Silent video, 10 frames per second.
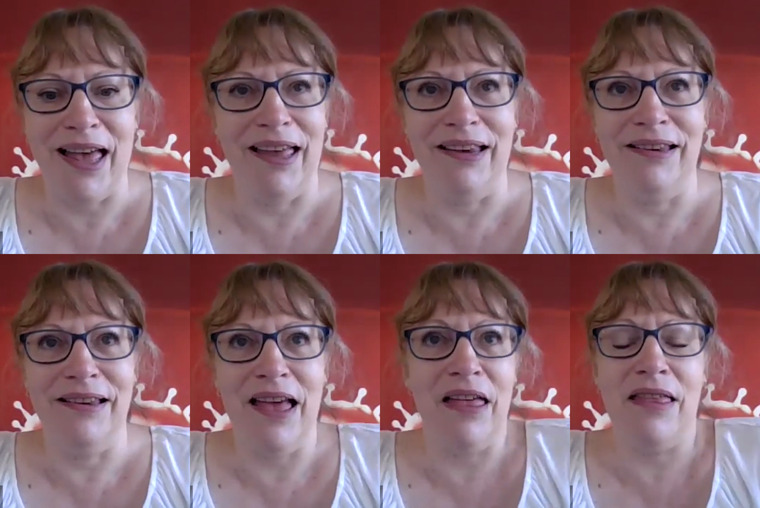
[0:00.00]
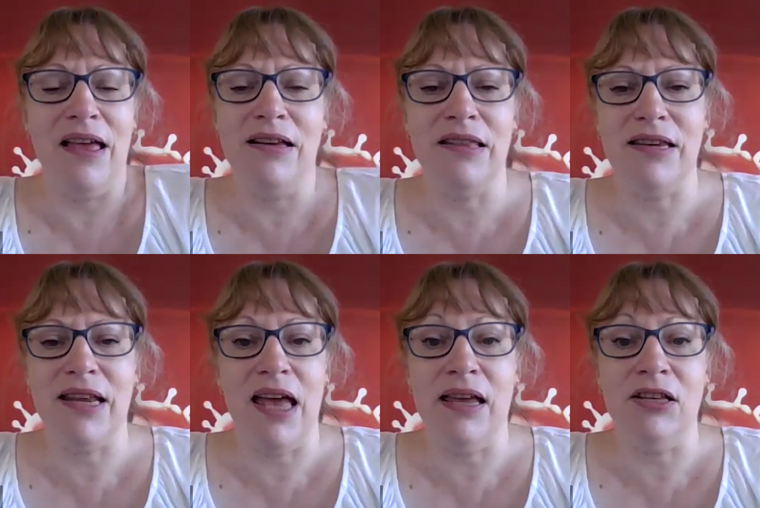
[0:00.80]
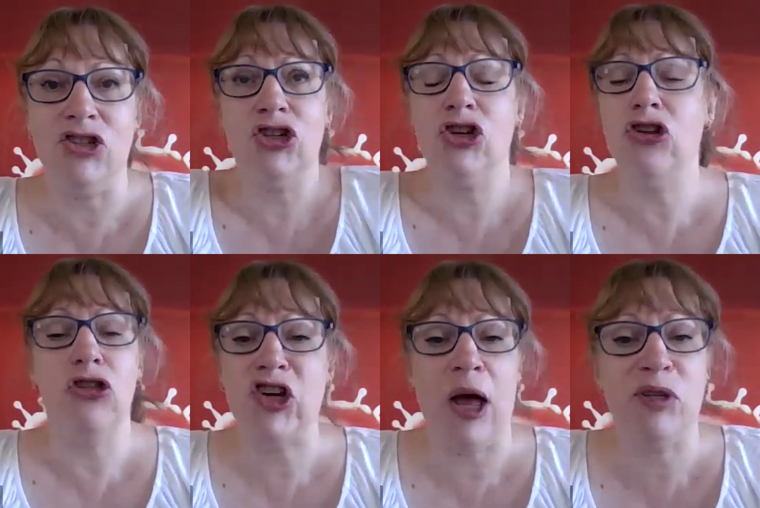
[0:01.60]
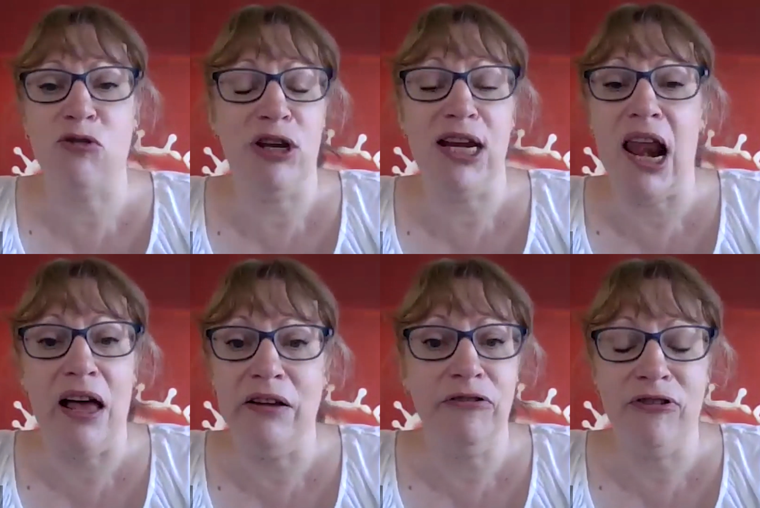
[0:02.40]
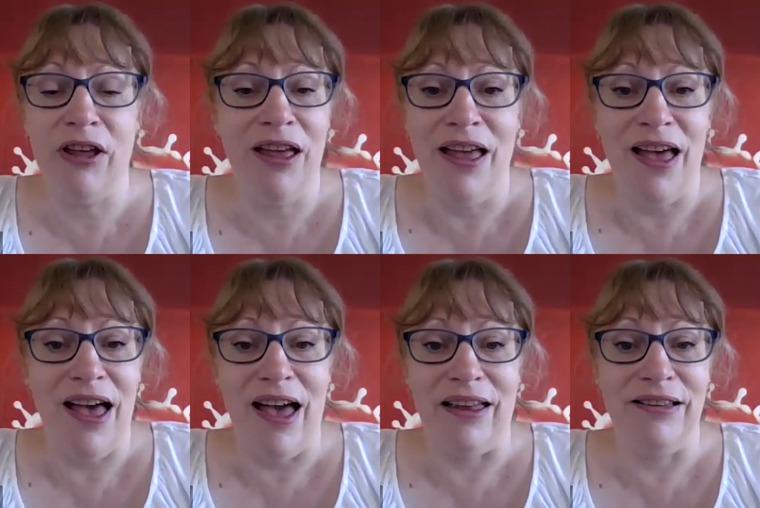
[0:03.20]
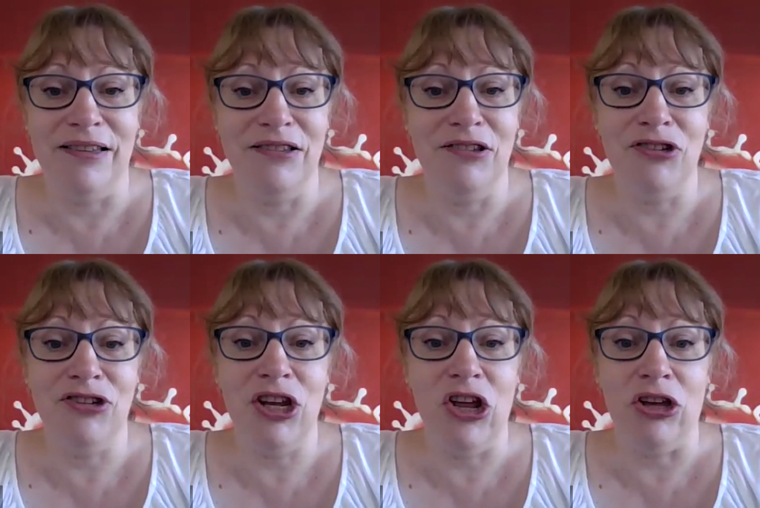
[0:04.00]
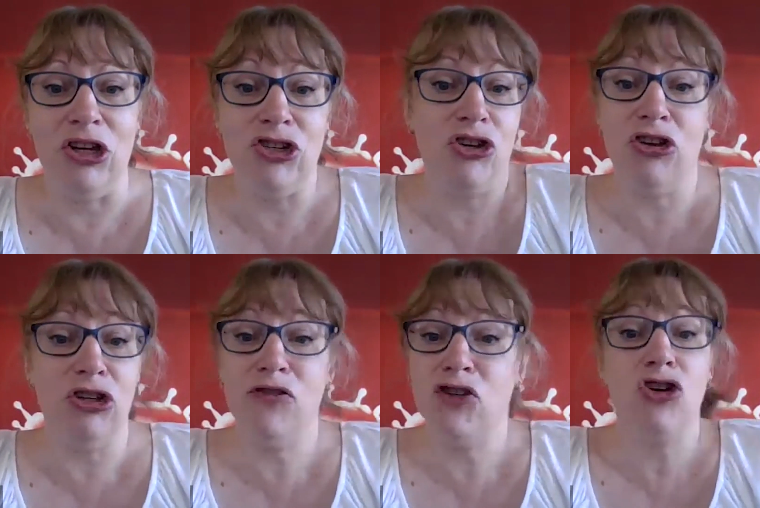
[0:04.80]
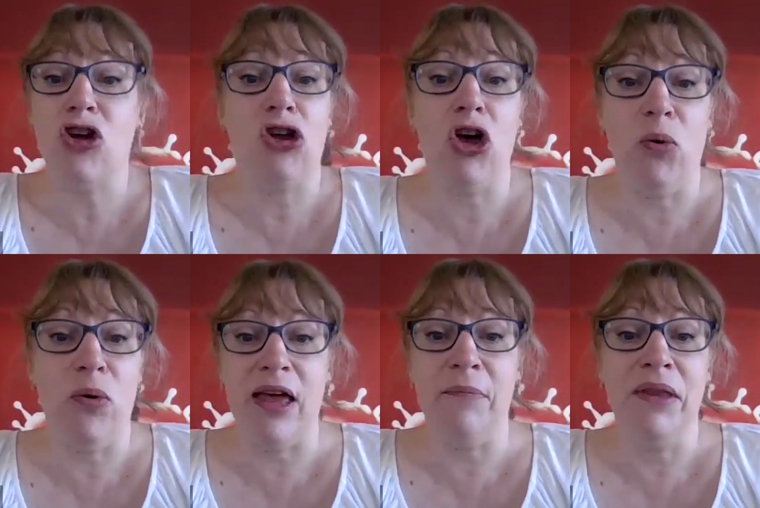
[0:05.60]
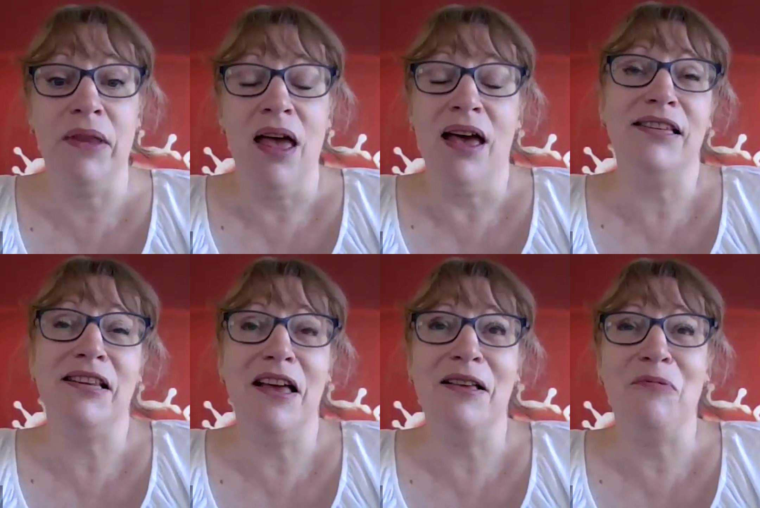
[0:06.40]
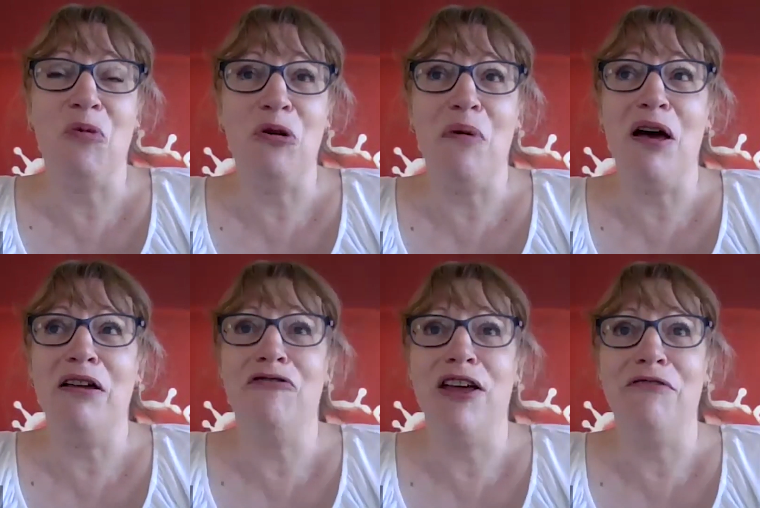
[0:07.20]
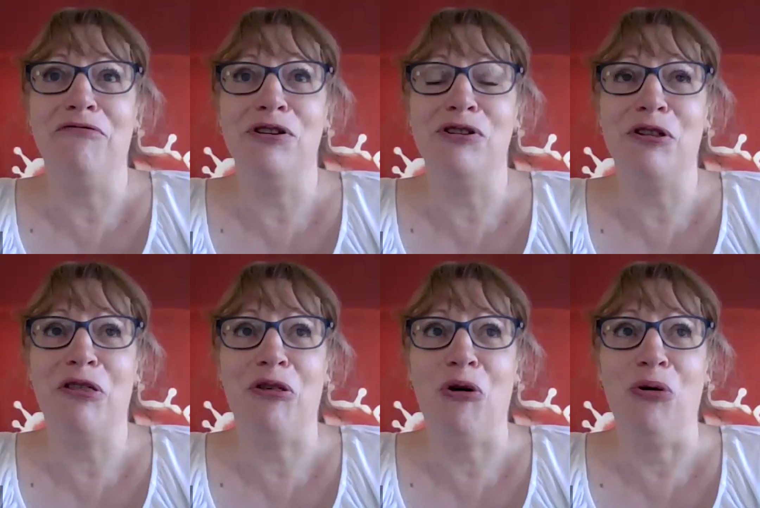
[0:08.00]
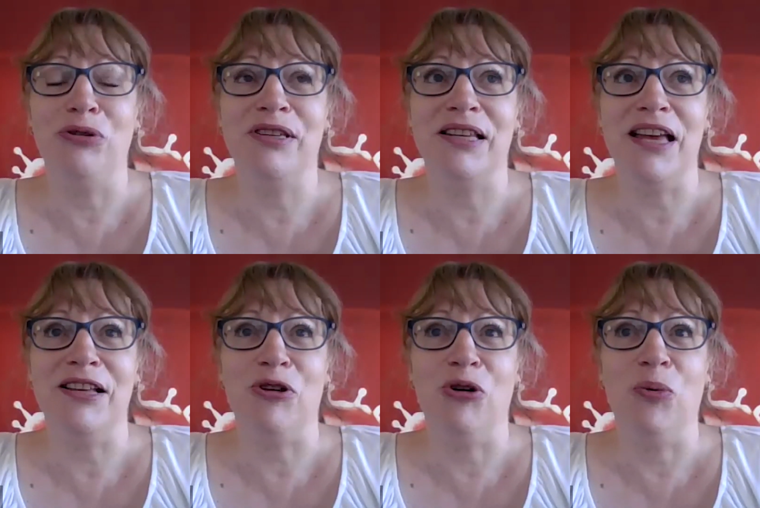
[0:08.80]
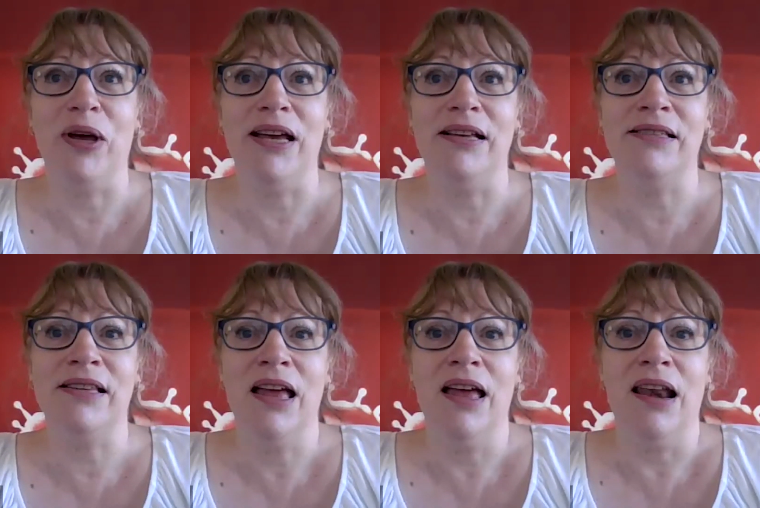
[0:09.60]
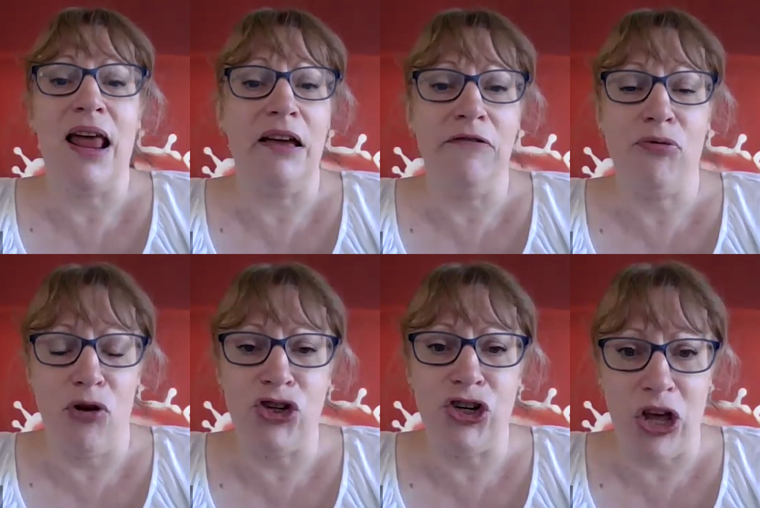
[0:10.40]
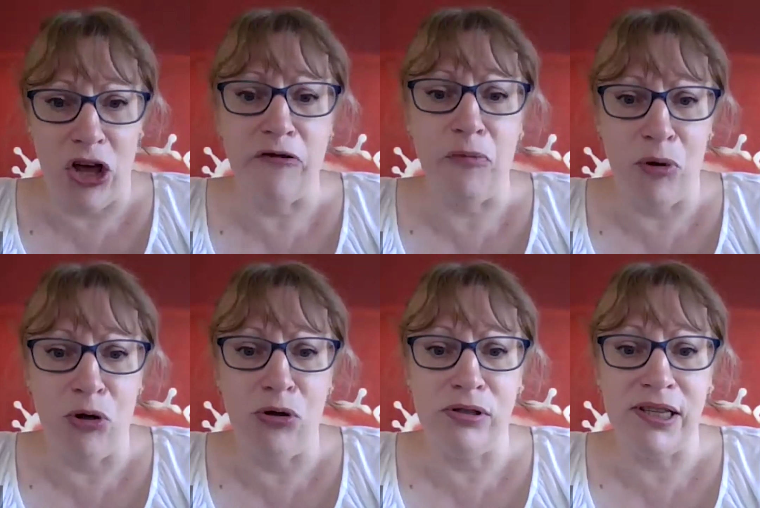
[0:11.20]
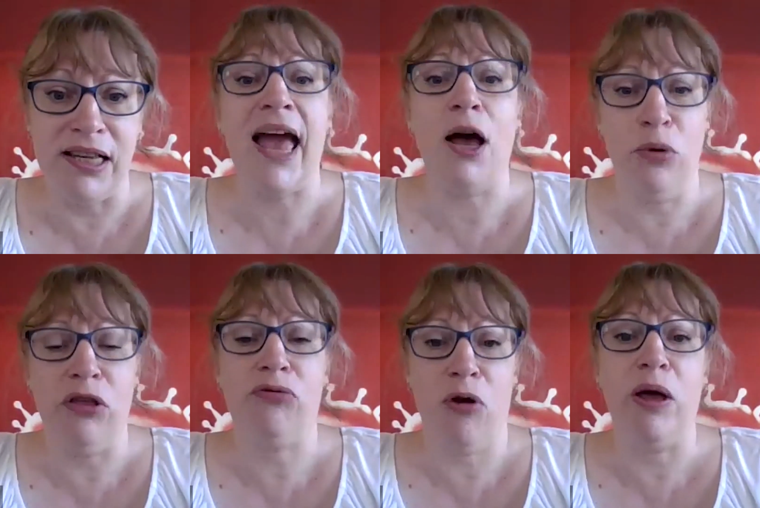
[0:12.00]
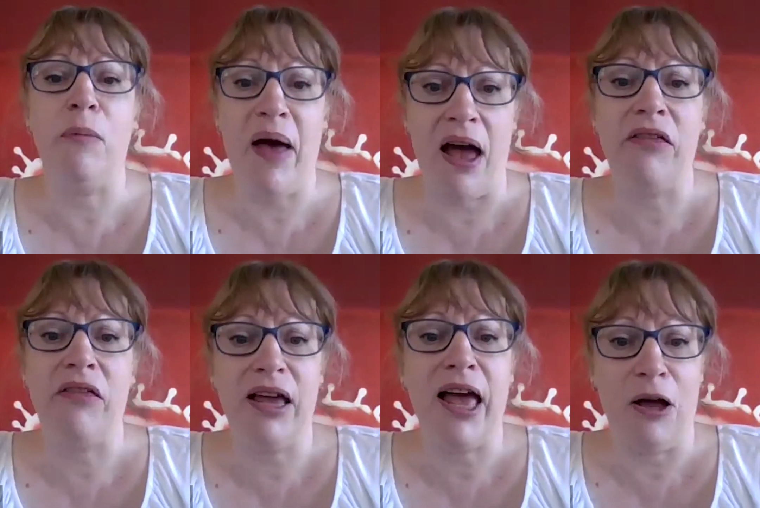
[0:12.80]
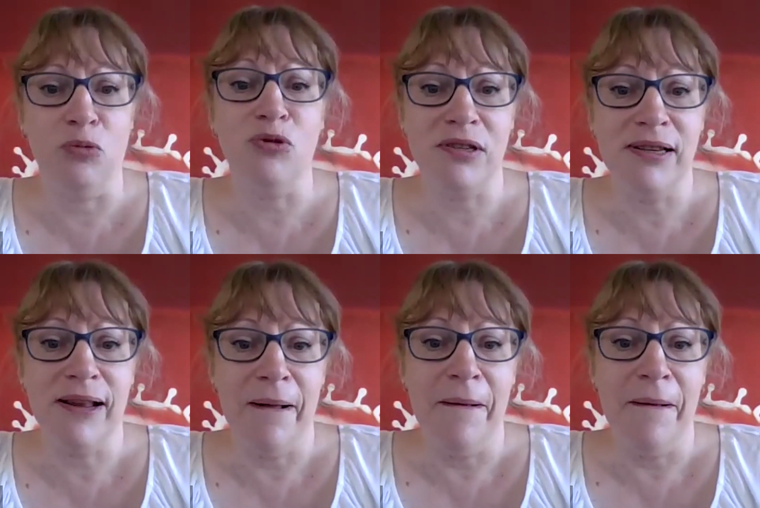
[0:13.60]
And at the end of the day, it's just another chapter in your life. And, you know, you've just got to go with it. As one of my favorite thoughts is always, life throws you curveballs. It's how you throw it back that counts.